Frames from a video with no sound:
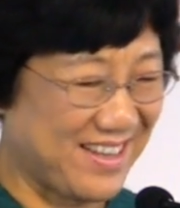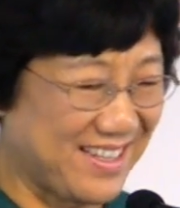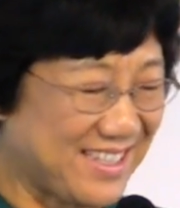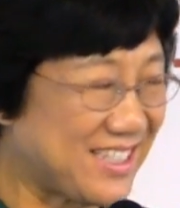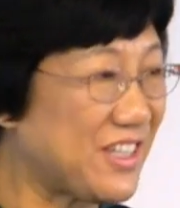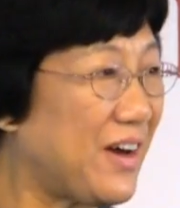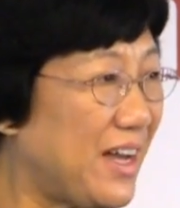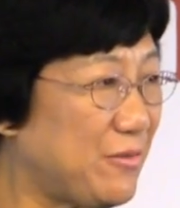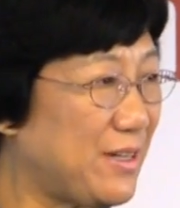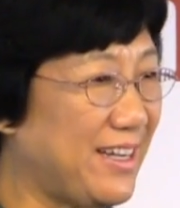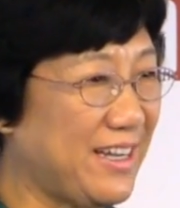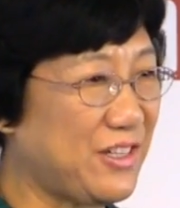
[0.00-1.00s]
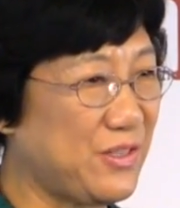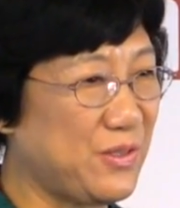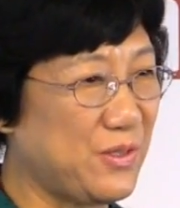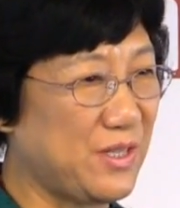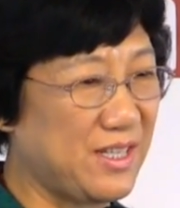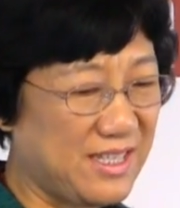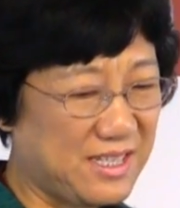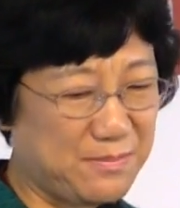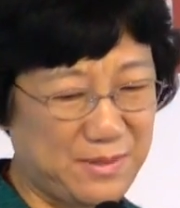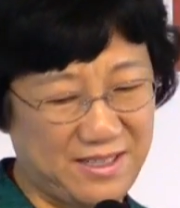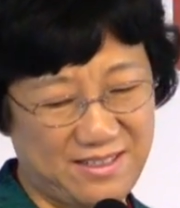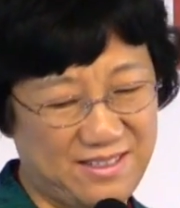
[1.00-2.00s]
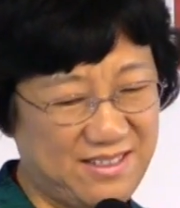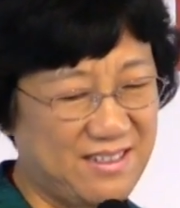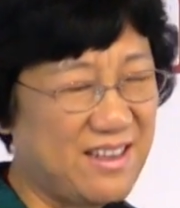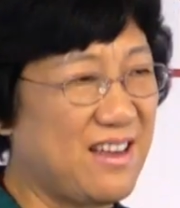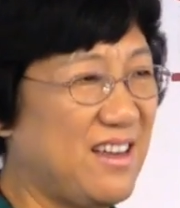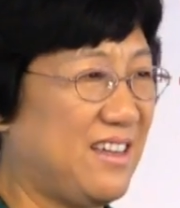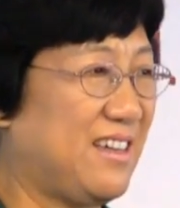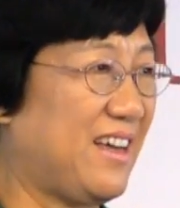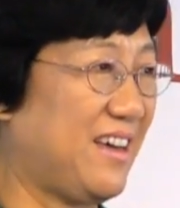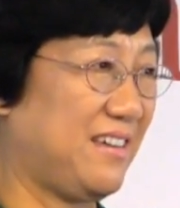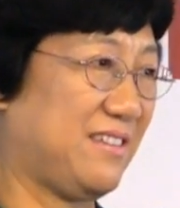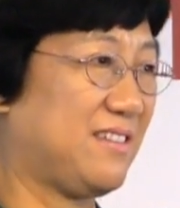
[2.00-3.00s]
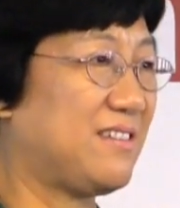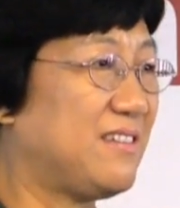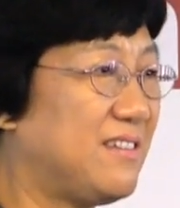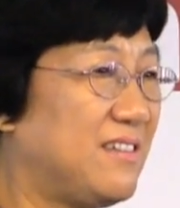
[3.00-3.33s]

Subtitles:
So I would like to speak as